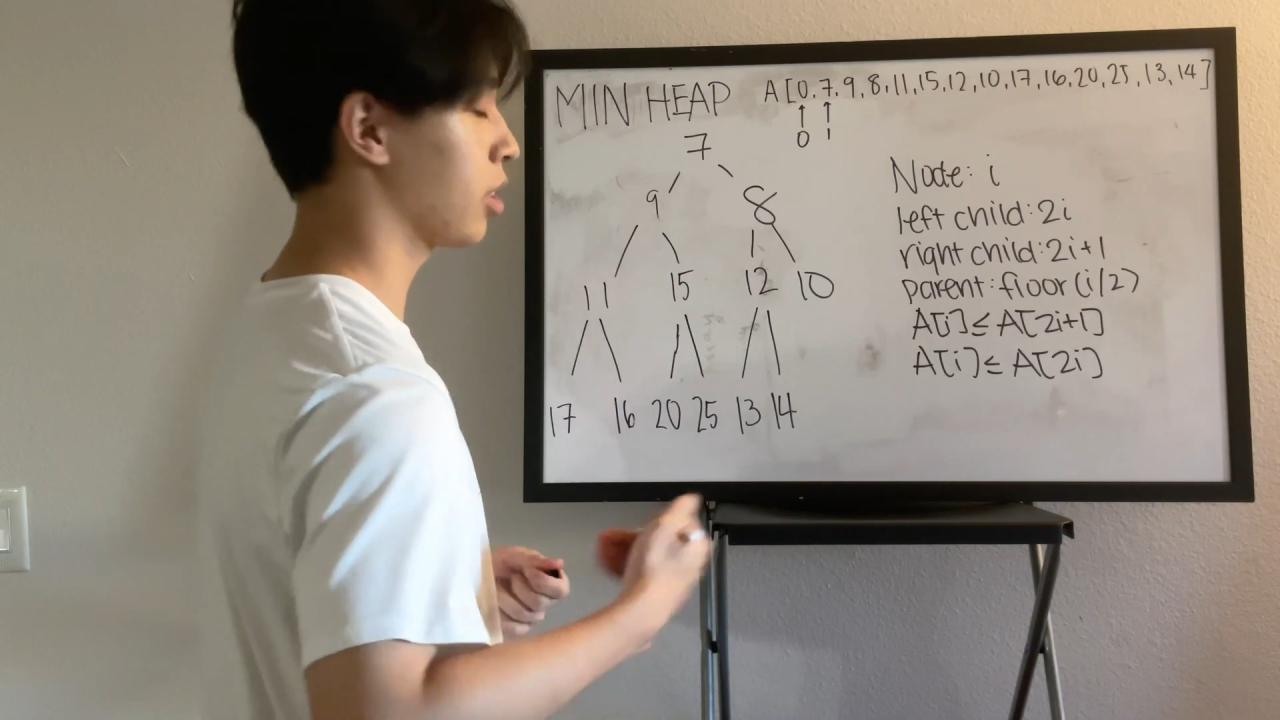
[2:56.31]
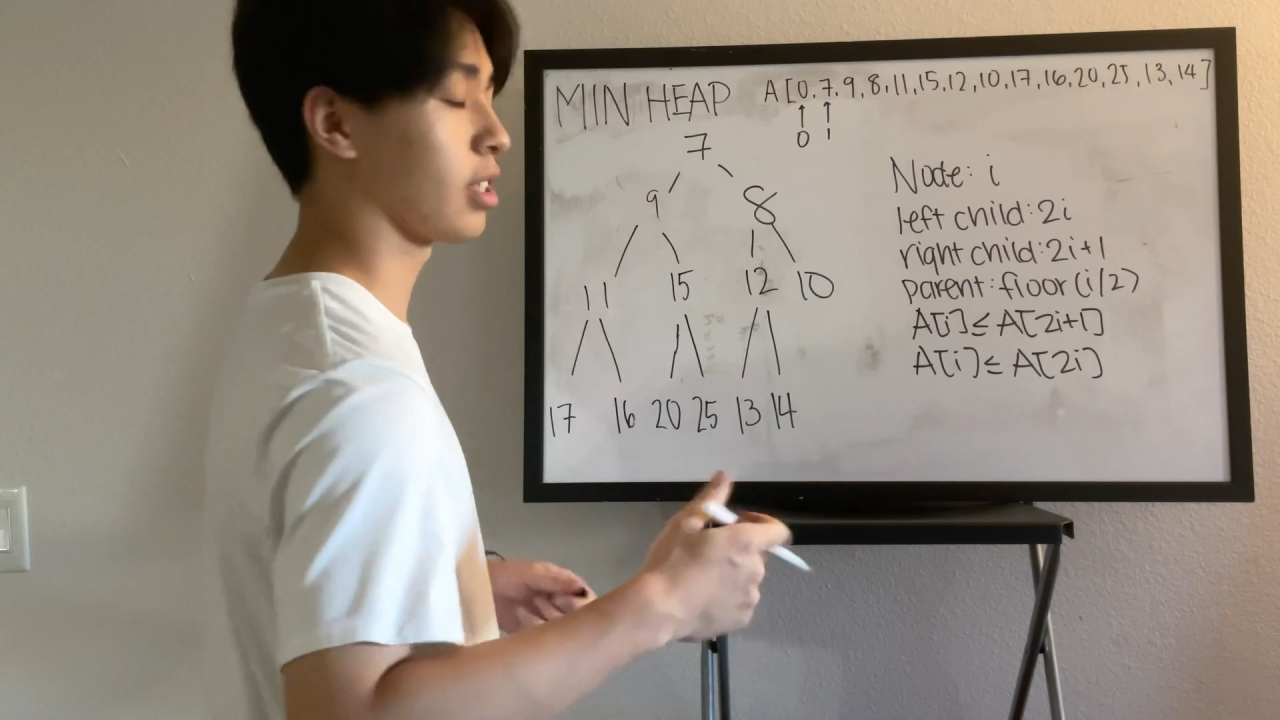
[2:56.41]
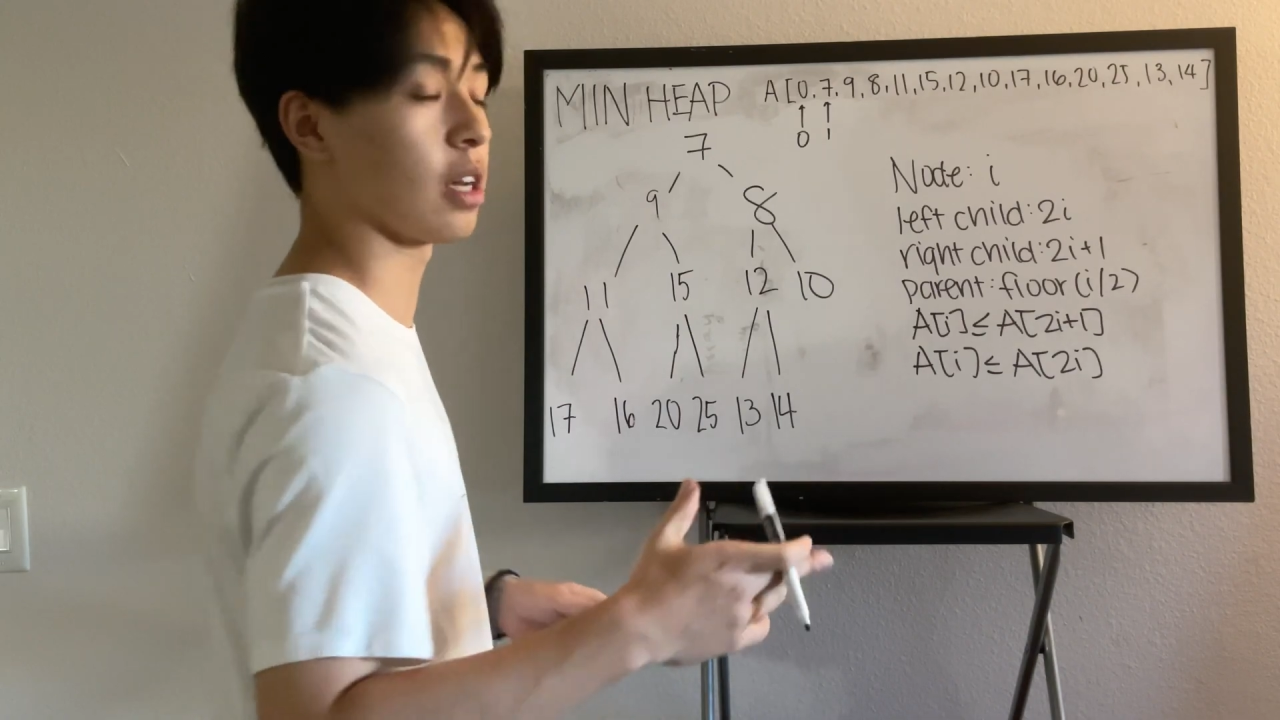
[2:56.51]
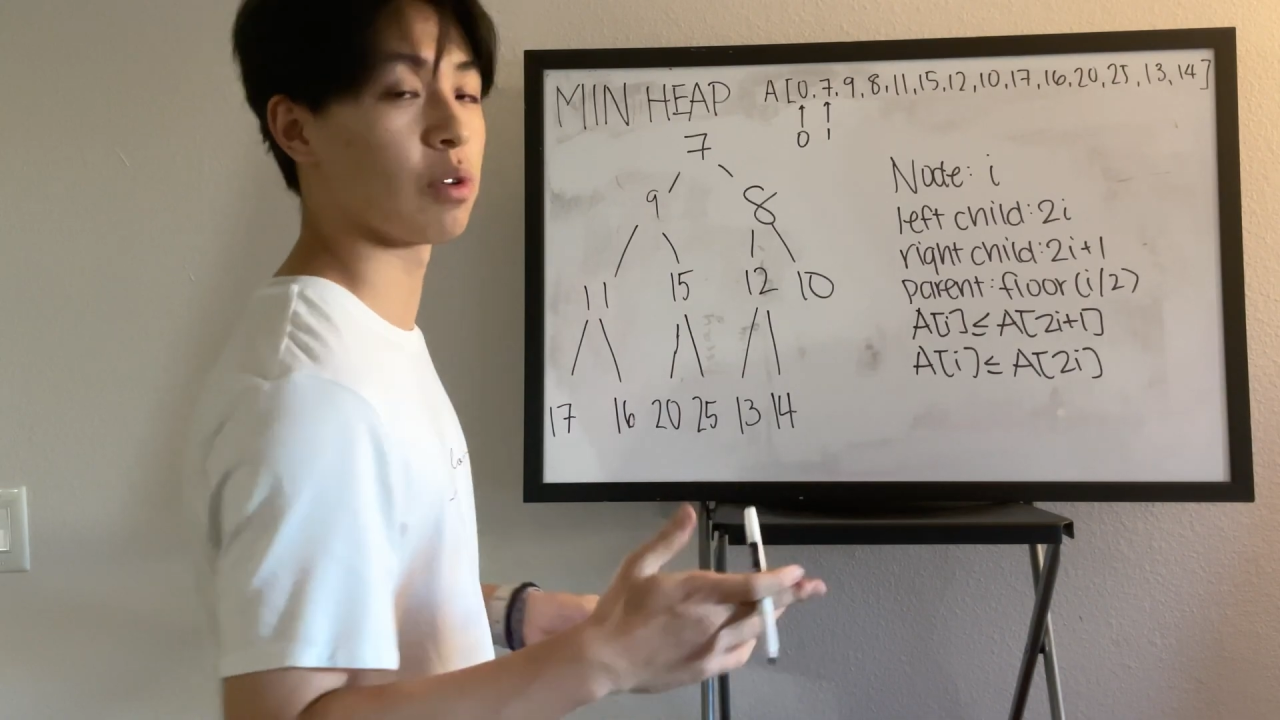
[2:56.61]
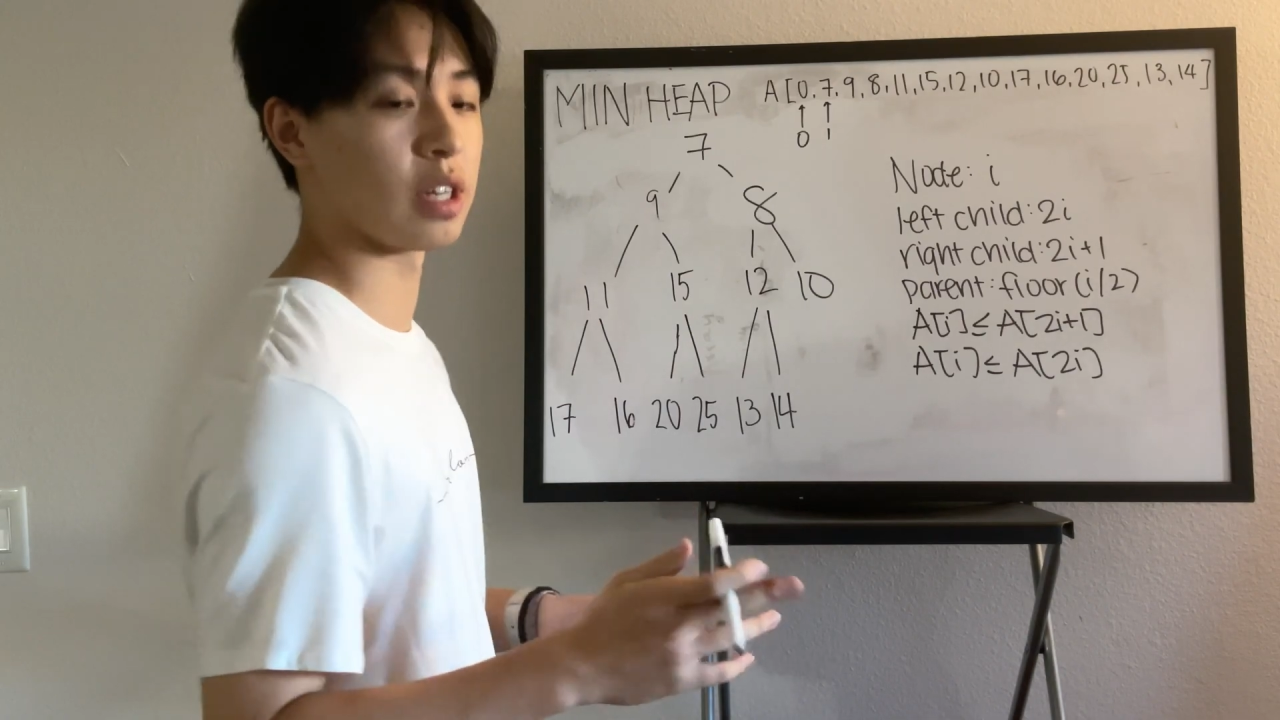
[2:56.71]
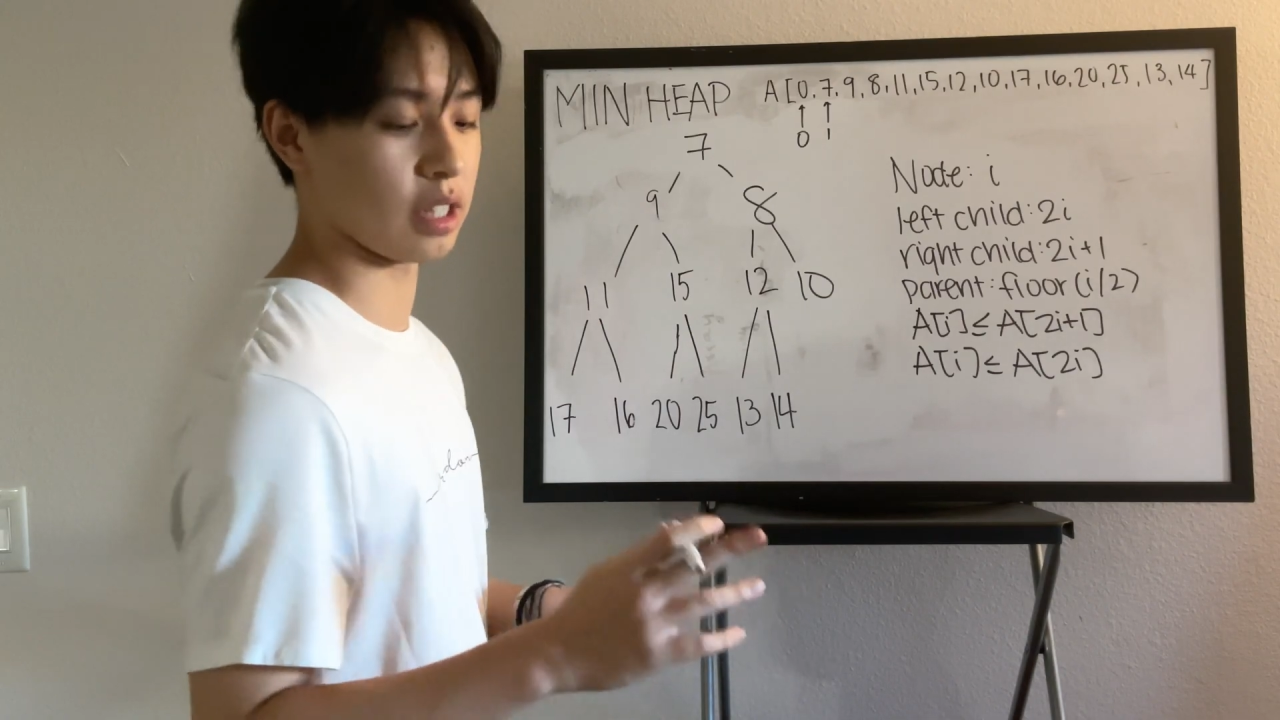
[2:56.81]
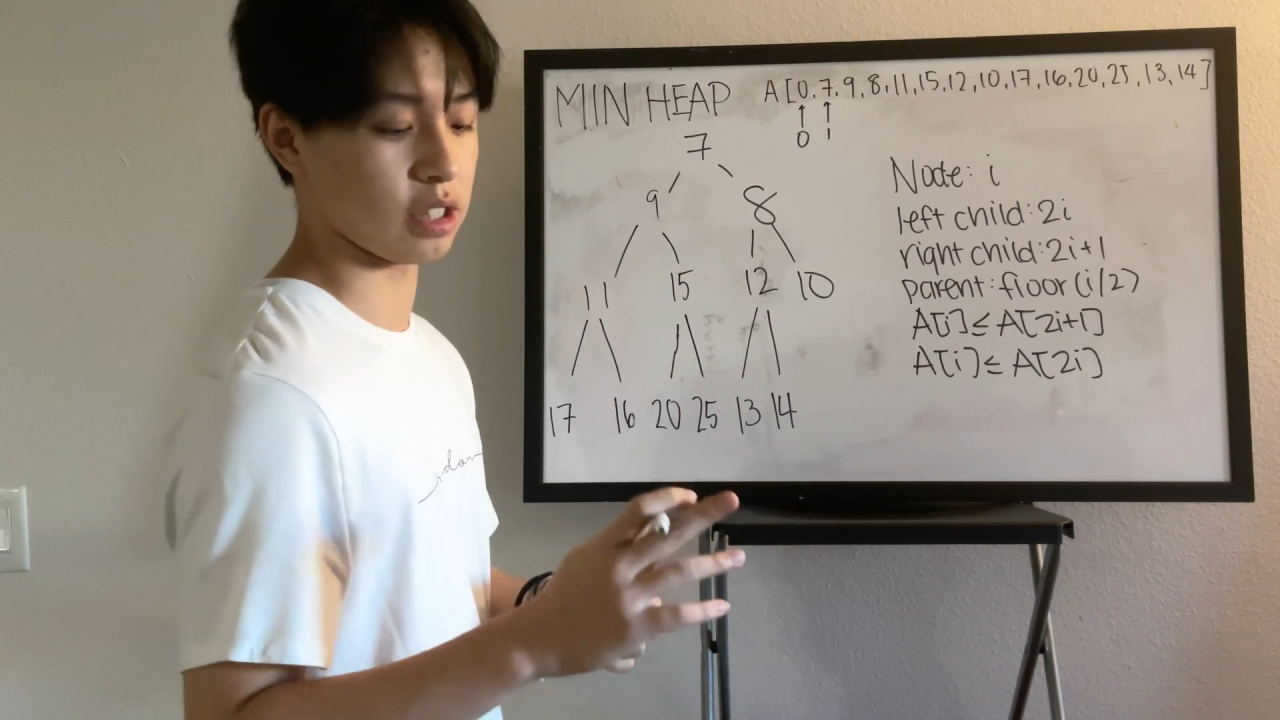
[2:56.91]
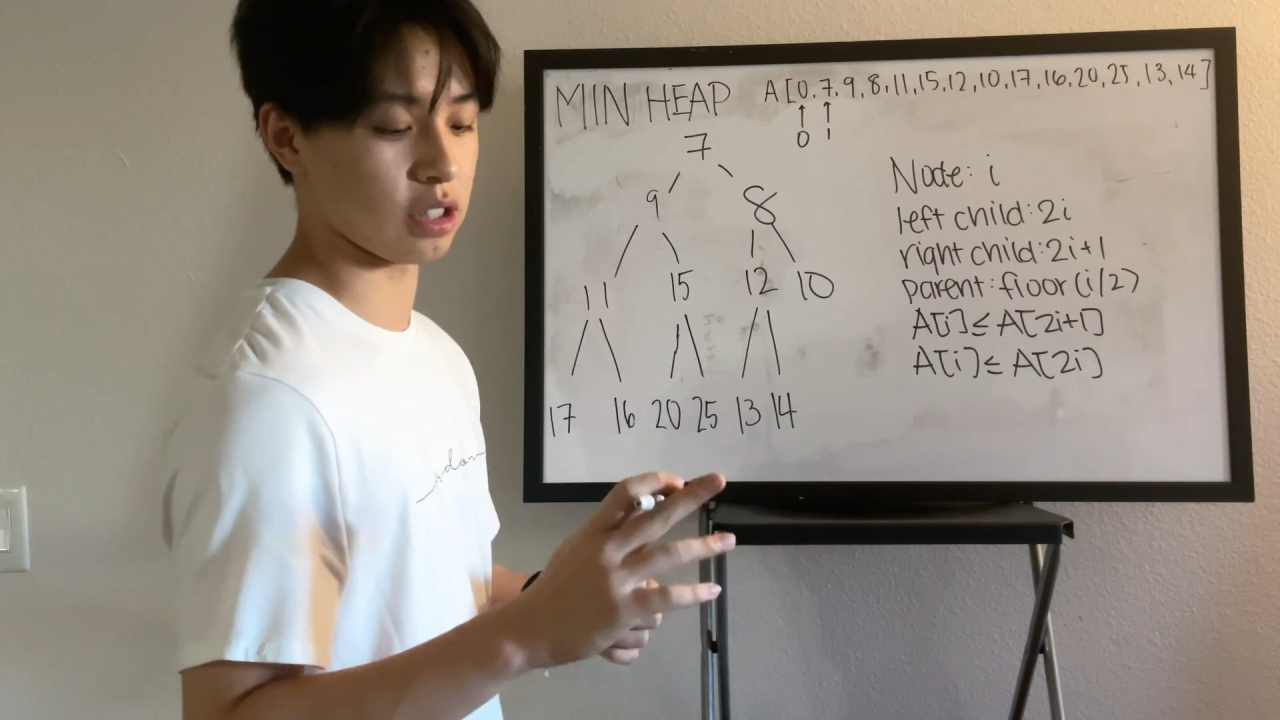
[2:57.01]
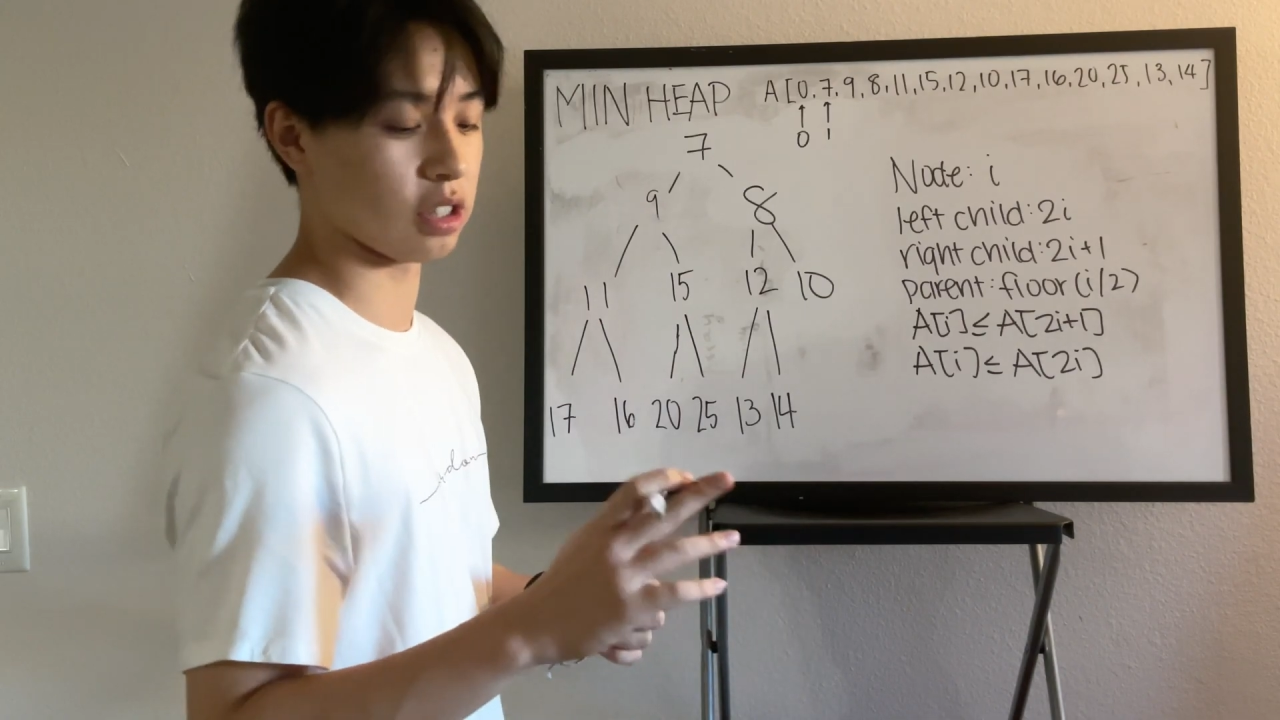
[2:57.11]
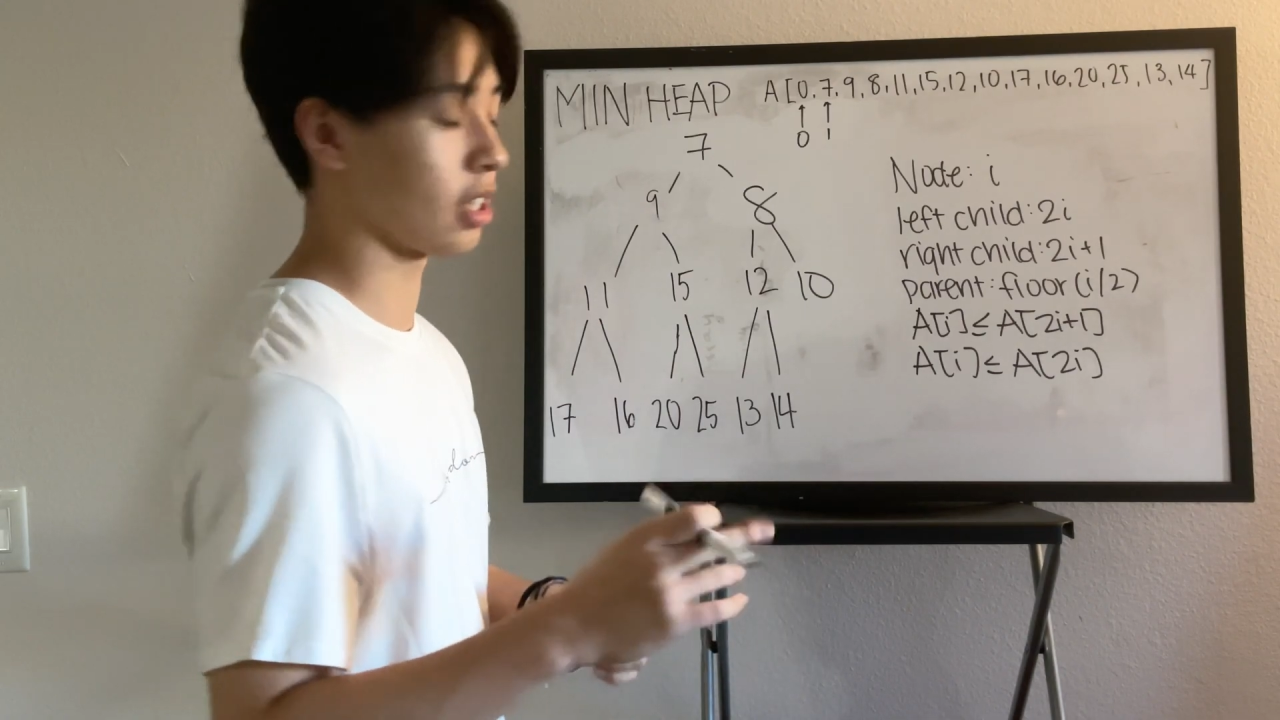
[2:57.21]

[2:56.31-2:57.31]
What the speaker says: Say I want to insert